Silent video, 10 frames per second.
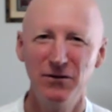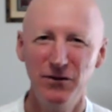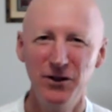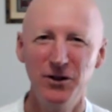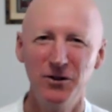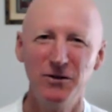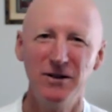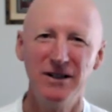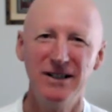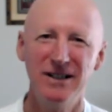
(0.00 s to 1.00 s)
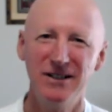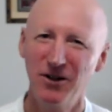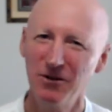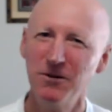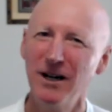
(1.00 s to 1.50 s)
view,
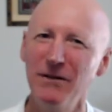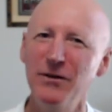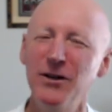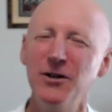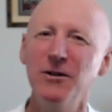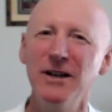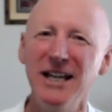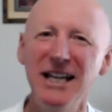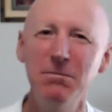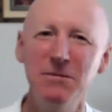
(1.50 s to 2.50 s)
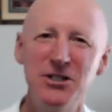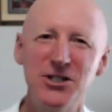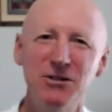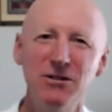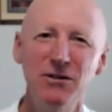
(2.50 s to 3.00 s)
not right view,
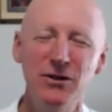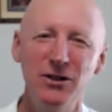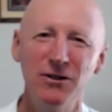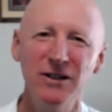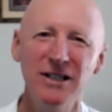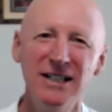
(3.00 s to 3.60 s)
immature view.